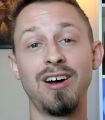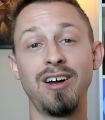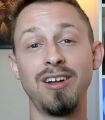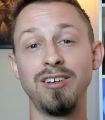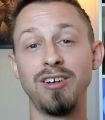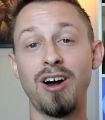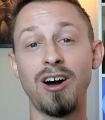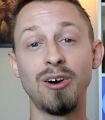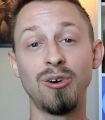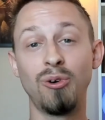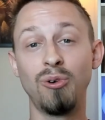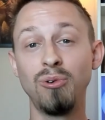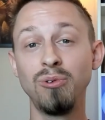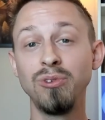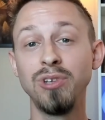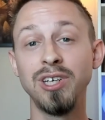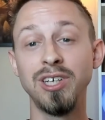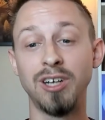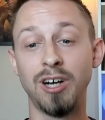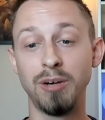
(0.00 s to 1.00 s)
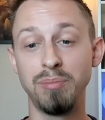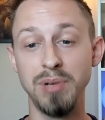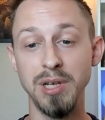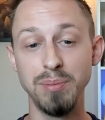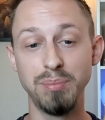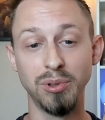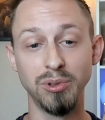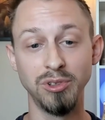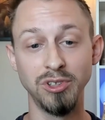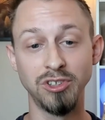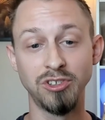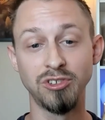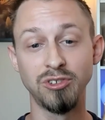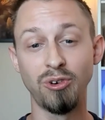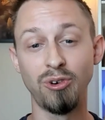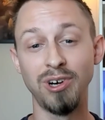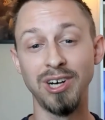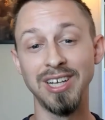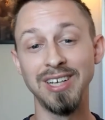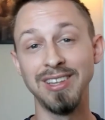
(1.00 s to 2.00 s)
not only are people
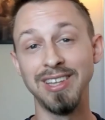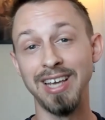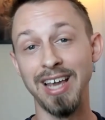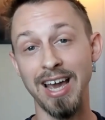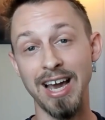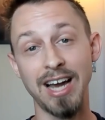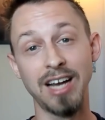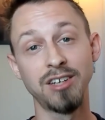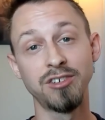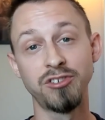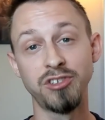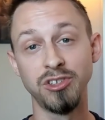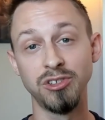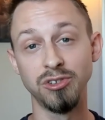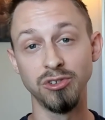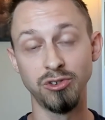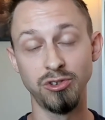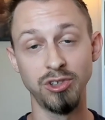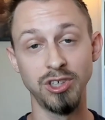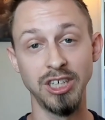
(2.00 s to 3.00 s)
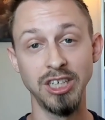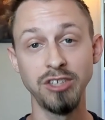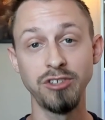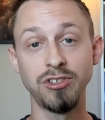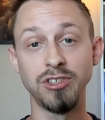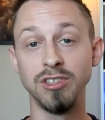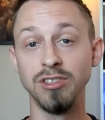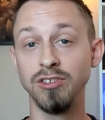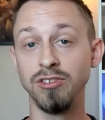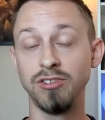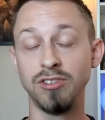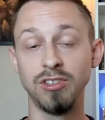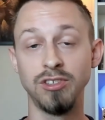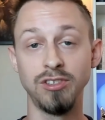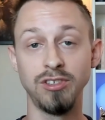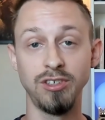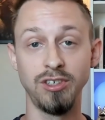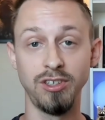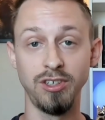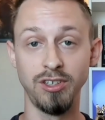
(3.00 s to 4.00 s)
distorting the axial traditions,
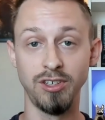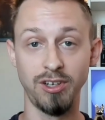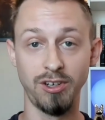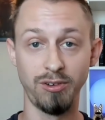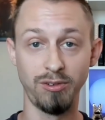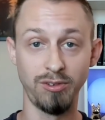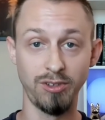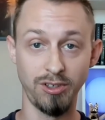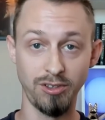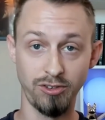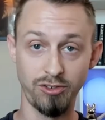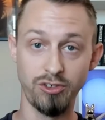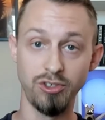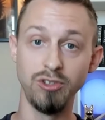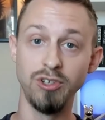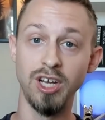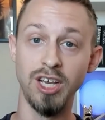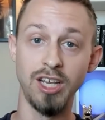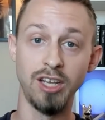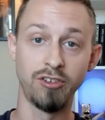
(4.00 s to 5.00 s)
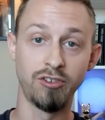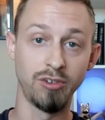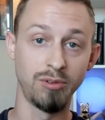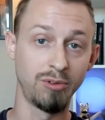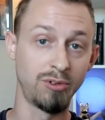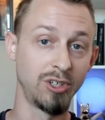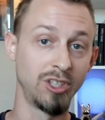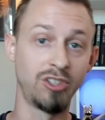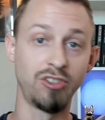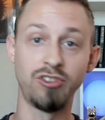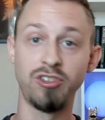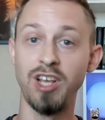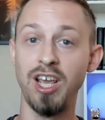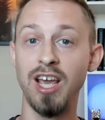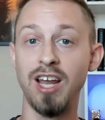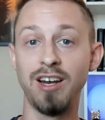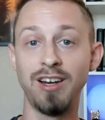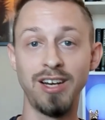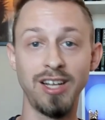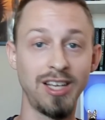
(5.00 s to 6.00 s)
the Judaism,
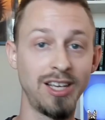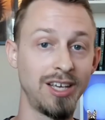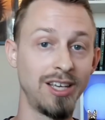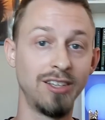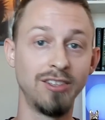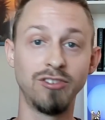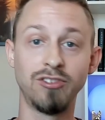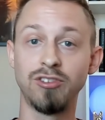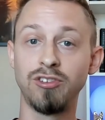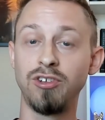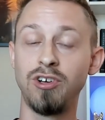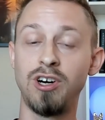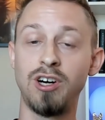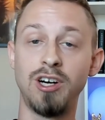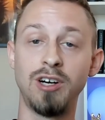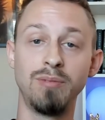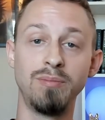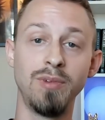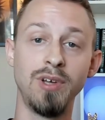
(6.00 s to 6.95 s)
Christianity, Islam,